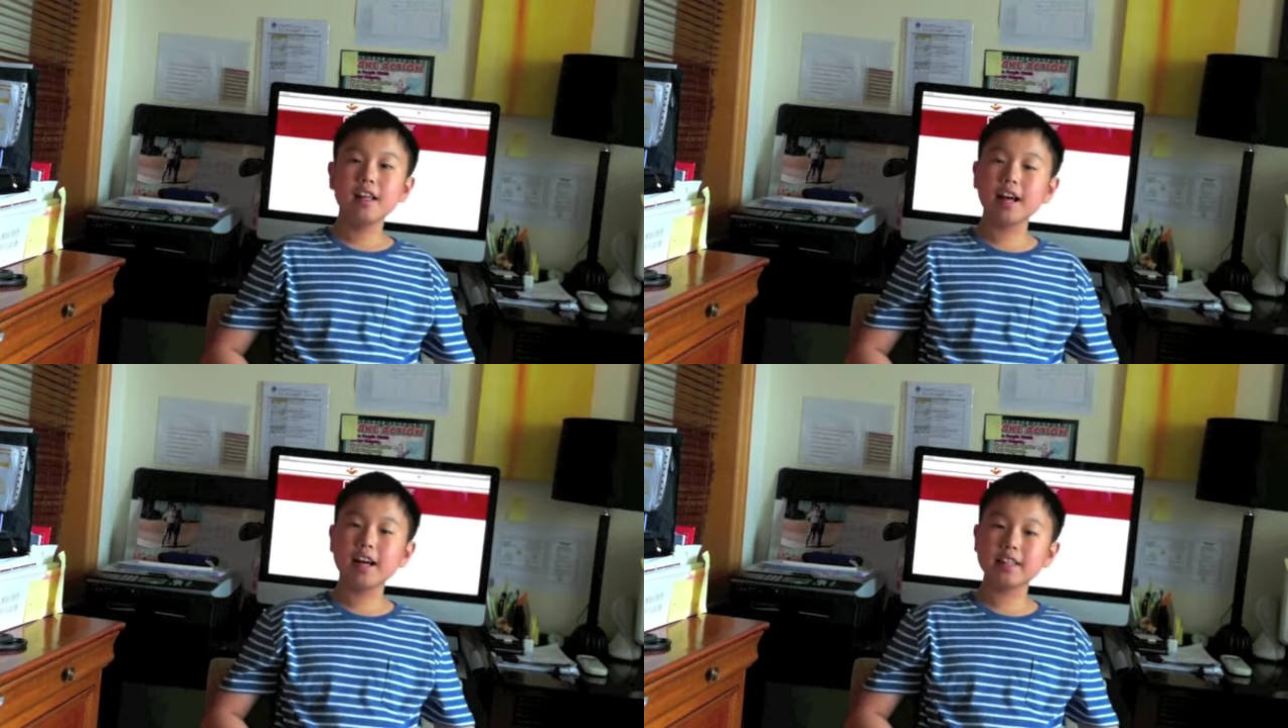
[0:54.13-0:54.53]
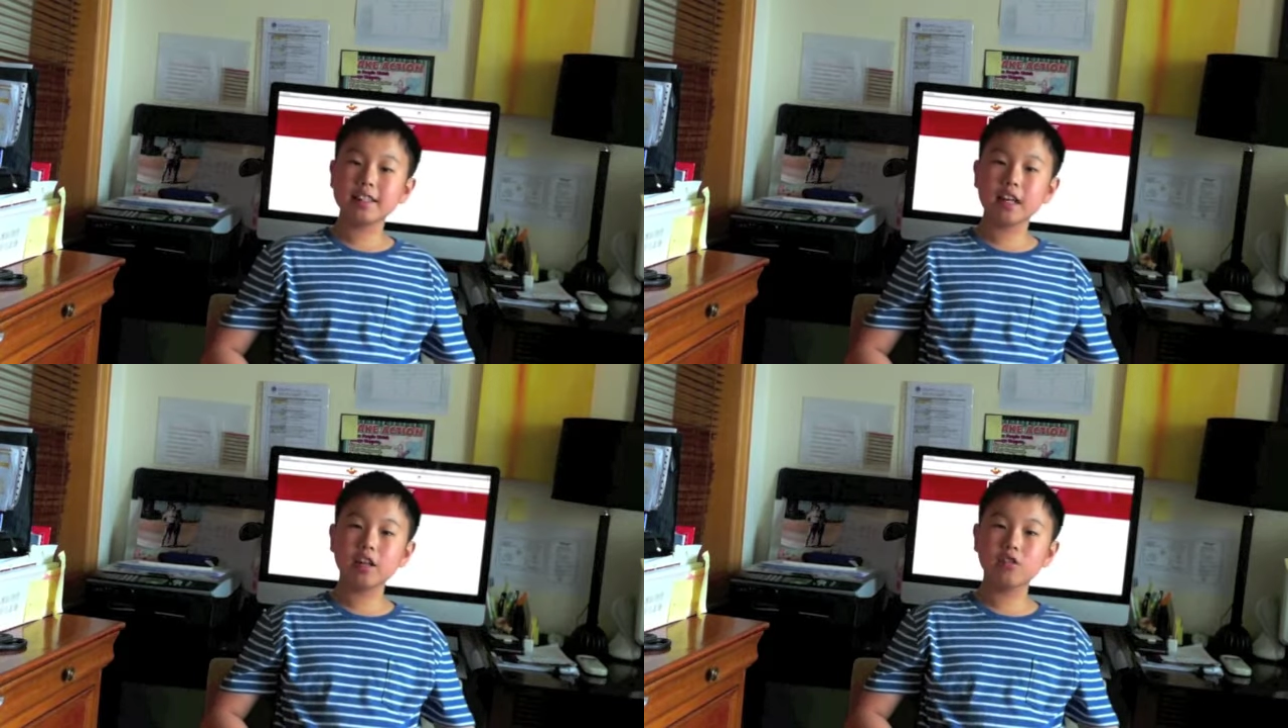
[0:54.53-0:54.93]
as
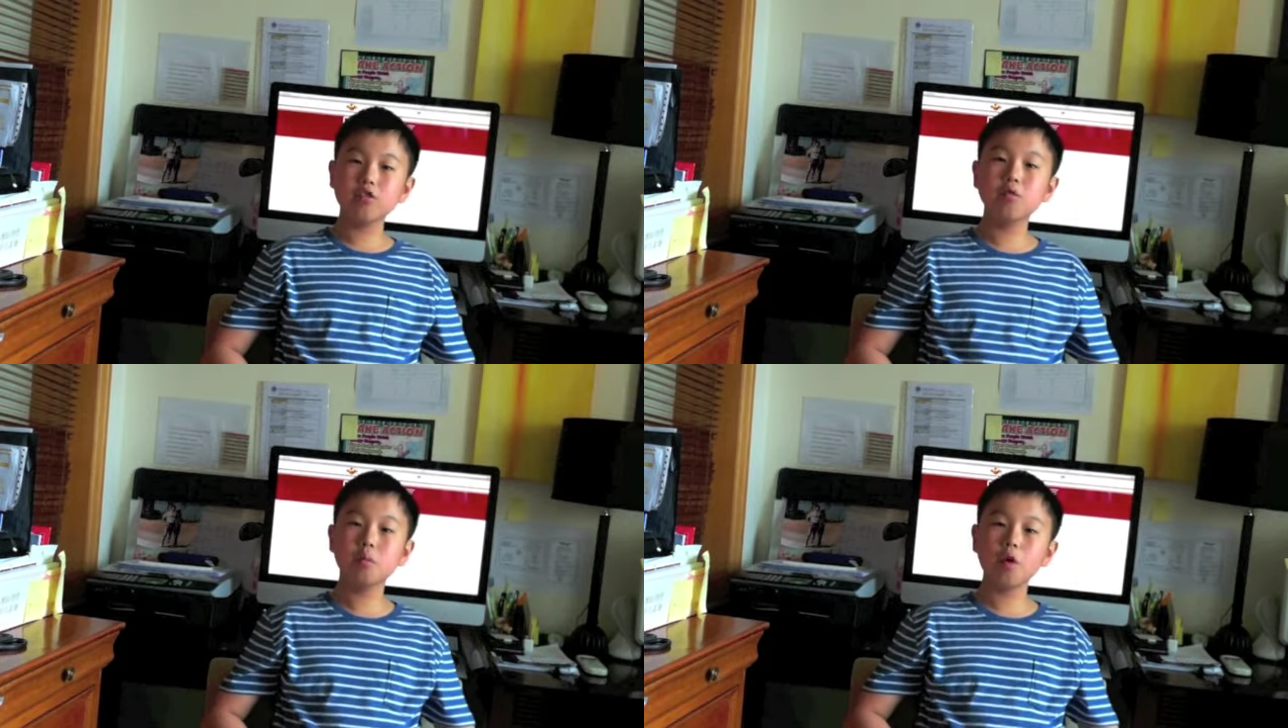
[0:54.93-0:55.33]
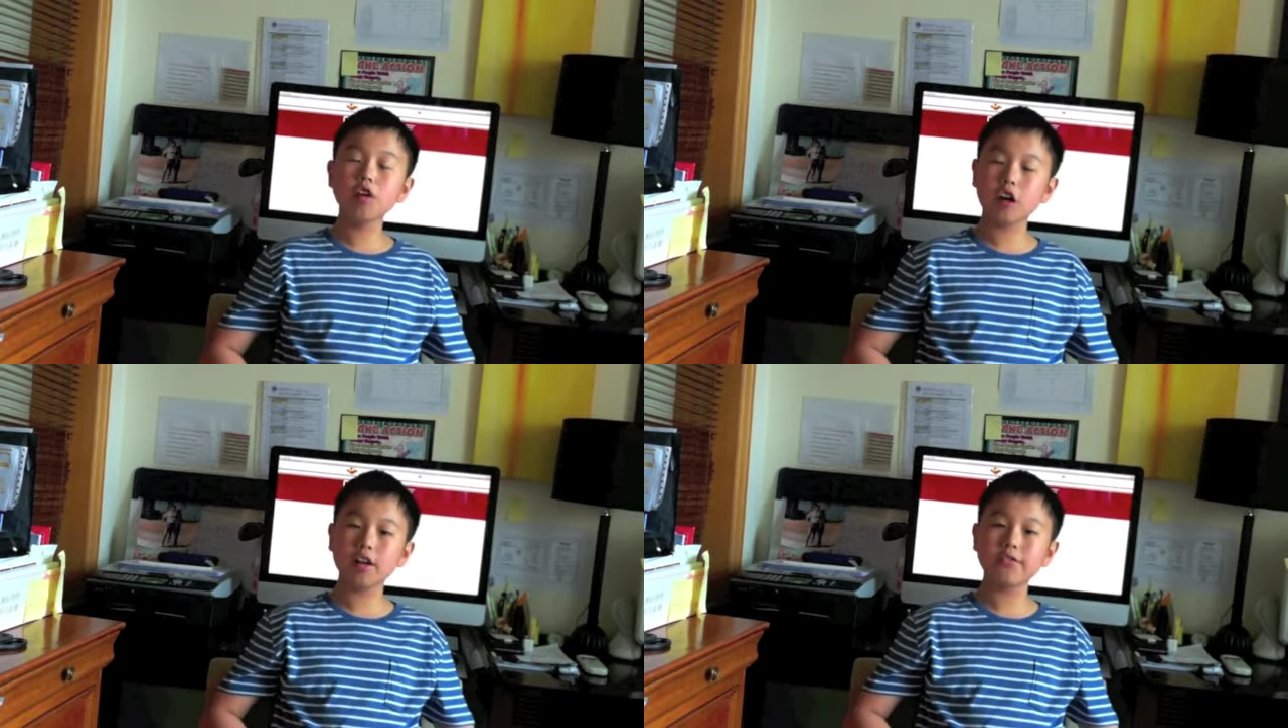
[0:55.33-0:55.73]
I grew more
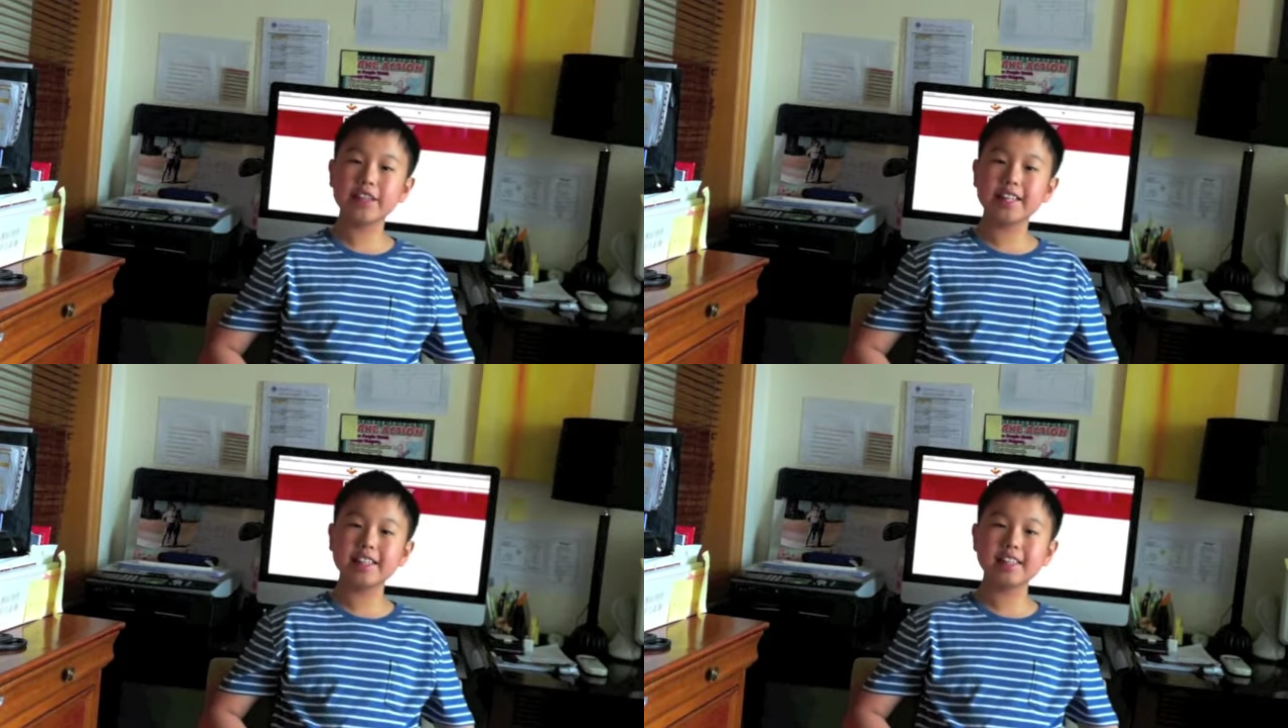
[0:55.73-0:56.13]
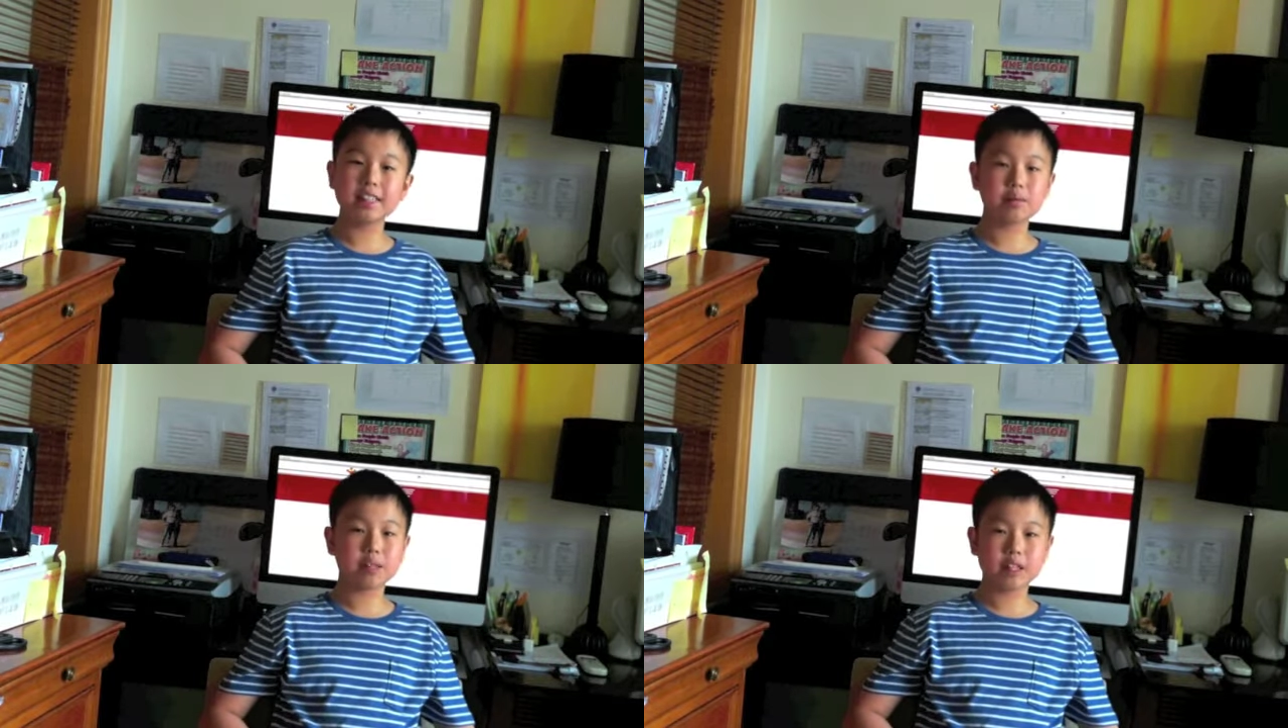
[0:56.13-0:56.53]
confident
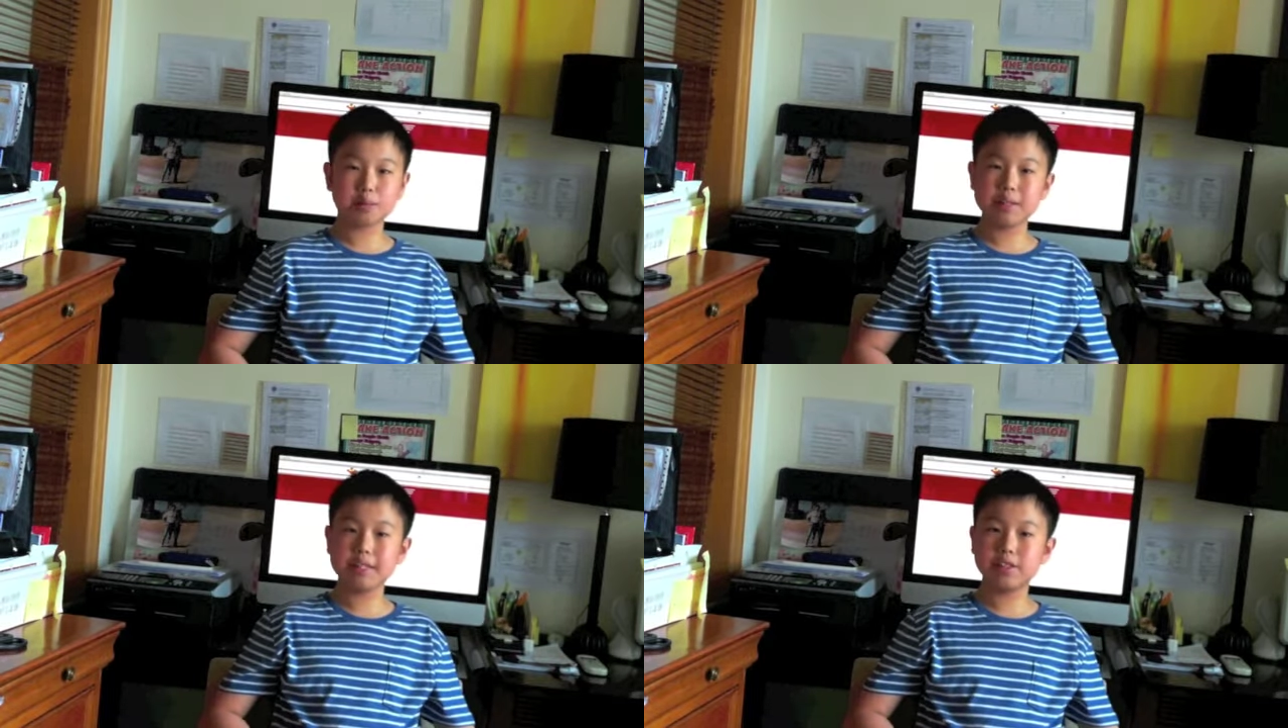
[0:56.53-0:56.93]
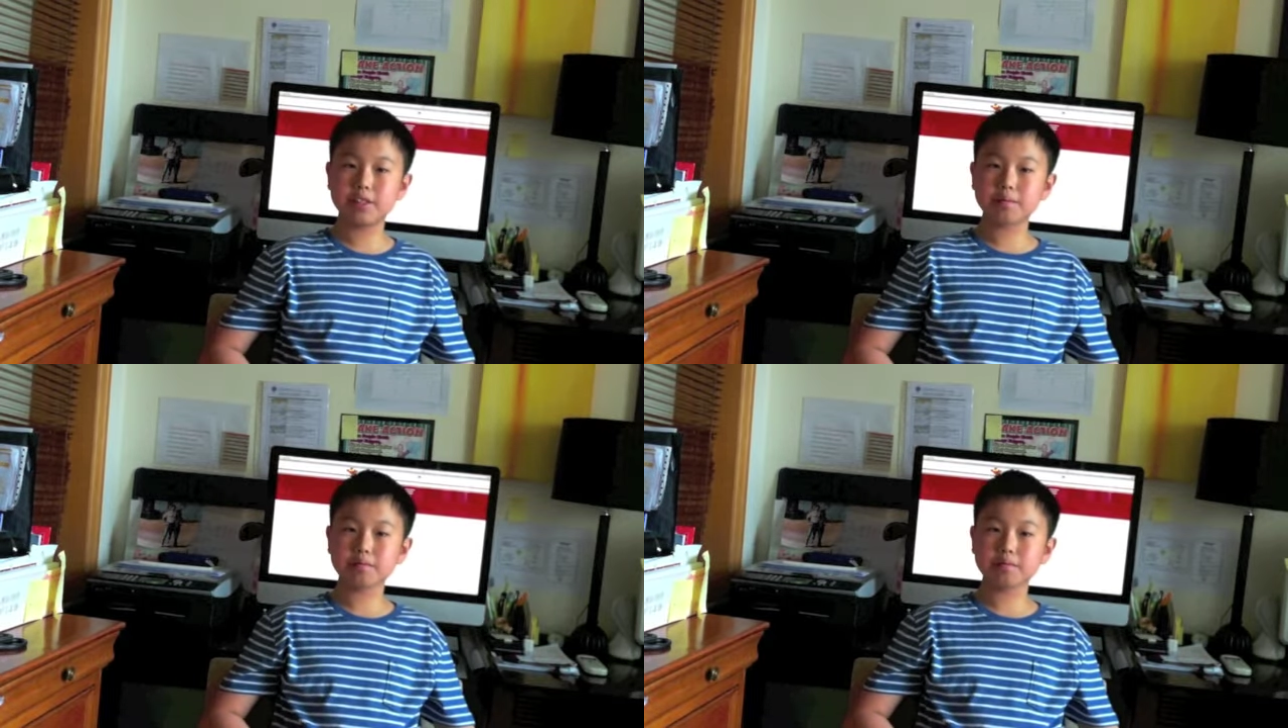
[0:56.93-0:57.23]
in my speech.